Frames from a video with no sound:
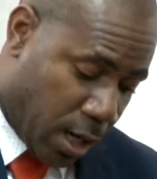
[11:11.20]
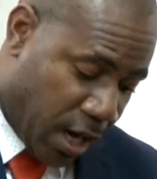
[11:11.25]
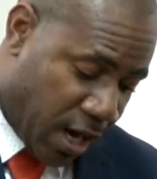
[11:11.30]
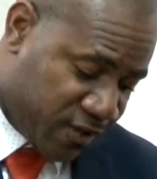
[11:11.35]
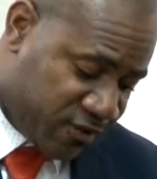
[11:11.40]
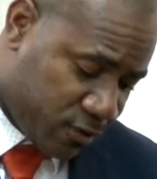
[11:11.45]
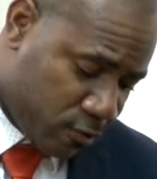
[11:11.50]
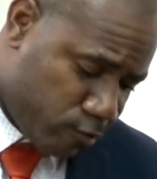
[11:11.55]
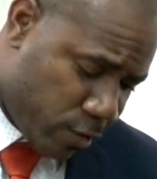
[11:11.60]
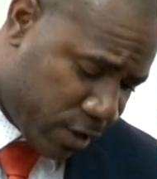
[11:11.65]

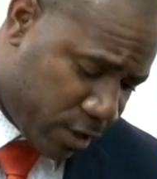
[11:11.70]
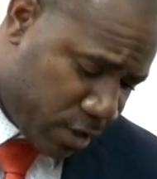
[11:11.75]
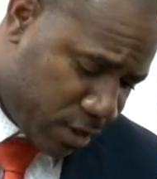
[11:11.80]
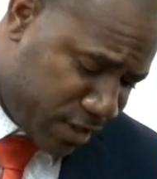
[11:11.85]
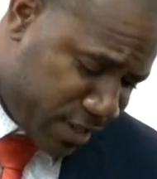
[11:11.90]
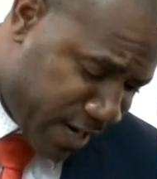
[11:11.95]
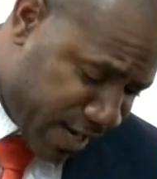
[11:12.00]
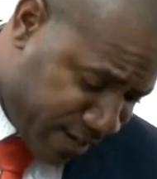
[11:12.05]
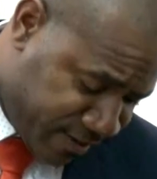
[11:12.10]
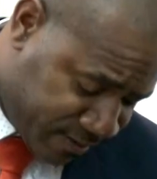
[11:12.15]
as you
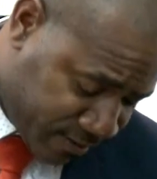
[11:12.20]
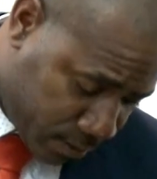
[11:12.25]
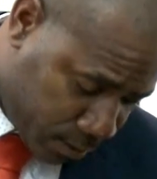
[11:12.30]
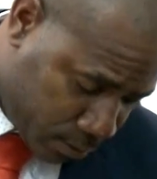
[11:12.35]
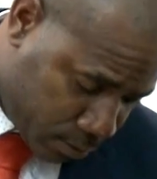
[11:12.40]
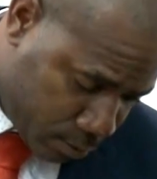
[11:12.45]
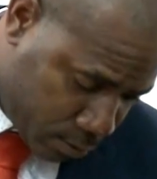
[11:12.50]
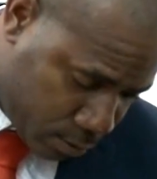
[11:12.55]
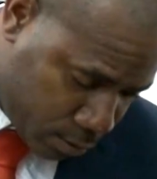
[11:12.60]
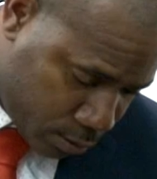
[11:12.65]
recognize,
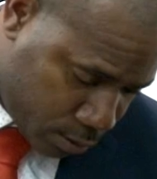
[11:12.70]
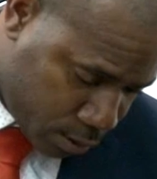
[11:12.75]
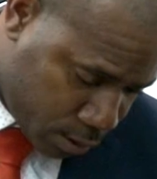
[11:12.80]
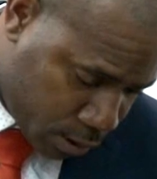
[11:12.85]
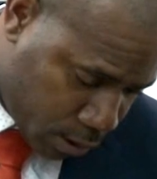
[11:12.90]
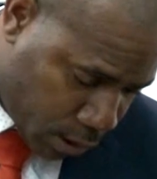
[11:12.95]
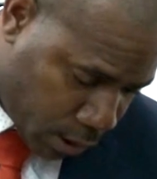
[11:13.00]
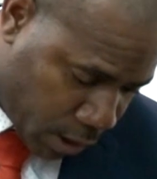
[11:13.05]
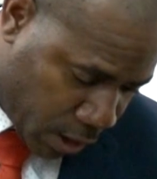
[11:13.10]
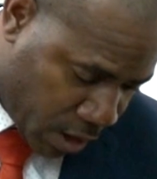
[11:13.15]

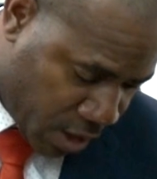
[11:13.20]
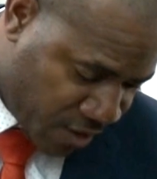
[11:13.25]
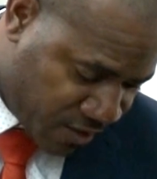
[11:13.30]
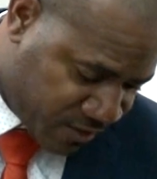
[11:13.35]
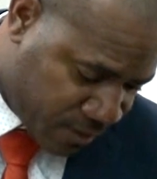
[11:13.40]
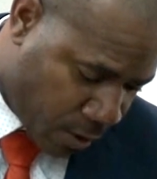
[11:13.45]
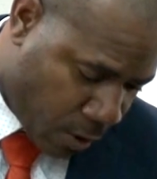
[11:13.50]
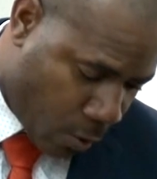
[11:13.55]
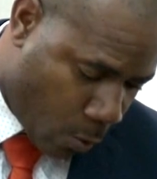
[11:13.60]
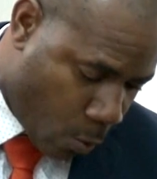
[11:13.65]

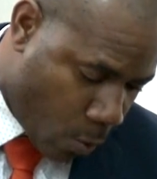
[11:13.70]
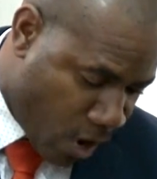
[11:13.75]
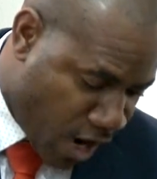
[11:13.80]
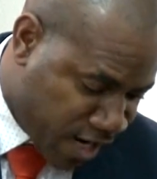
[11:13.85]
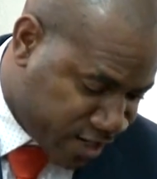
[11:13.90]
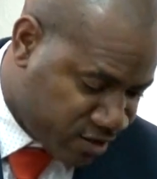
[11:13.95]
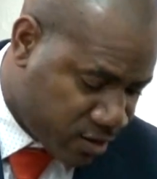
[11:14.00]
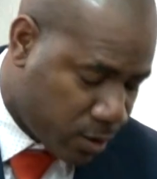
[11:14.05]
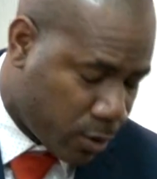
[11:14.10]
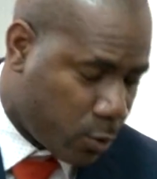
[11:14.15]
is
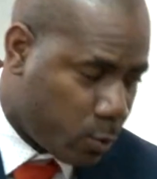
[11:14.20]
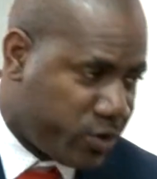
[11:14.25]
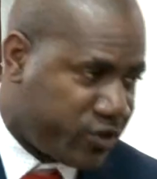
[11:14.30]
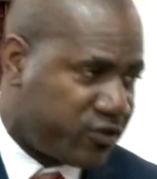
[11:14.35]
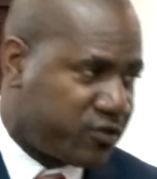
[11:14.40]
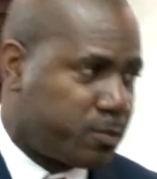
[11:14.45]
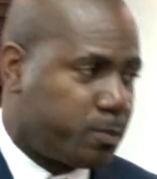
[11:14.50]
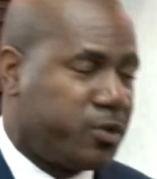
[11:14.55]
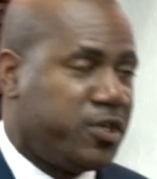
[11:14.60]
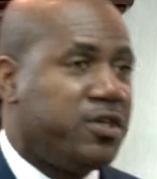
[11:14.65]
one
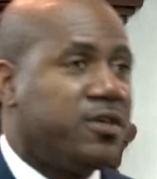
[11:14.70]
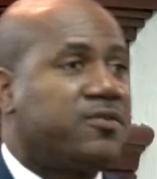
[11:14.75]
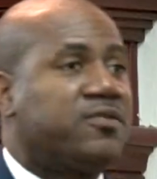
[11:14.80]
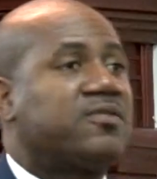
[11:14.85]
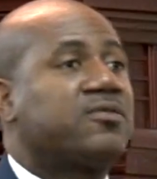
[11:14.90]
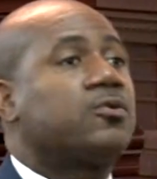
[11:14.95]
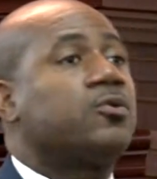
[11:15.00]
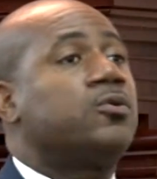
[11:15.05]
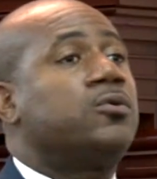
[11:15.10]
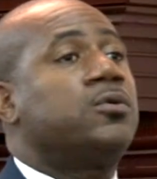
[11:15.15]
which
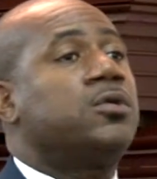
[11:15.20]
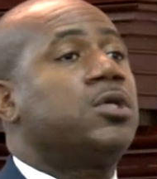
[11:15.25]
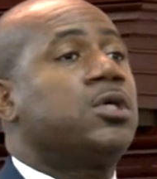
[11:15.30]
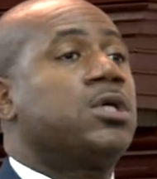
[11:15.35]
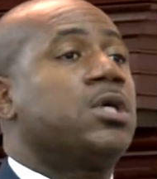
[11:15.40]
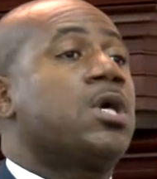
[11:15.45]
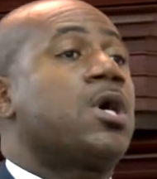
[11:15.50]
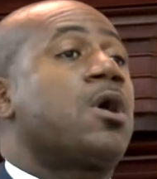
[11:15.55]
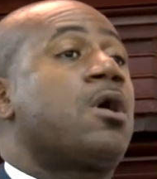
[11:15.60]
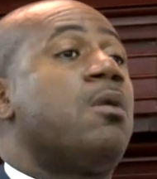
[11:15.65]
speaks to
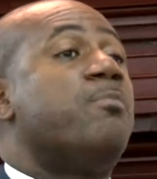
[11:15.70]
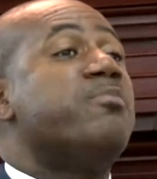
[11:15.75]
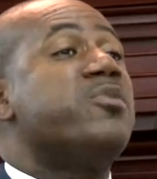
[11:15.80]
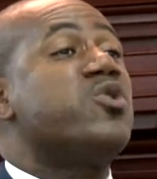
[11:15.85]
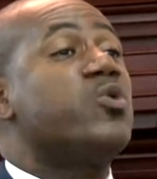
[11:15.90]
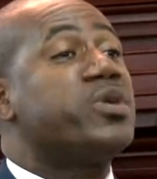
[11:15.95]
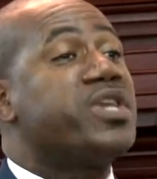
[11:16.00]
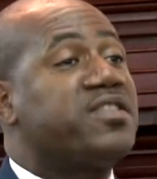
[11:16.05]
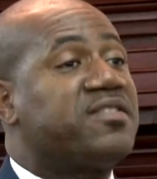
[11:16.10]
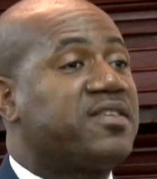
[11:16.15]

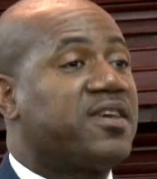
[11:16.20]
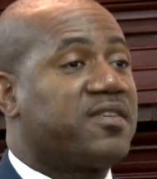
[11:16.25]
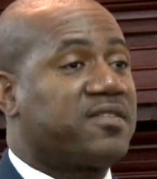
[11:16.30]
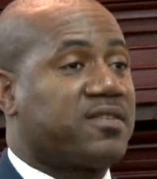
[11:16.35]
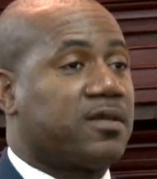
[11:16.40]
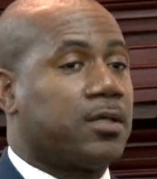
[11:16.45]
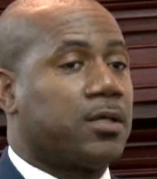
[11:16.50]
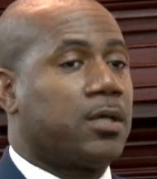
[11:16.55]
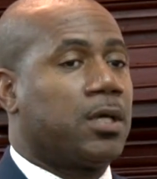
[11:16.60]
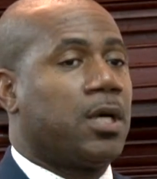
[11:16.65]

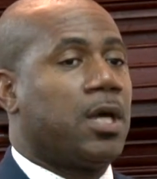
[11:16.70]
communities.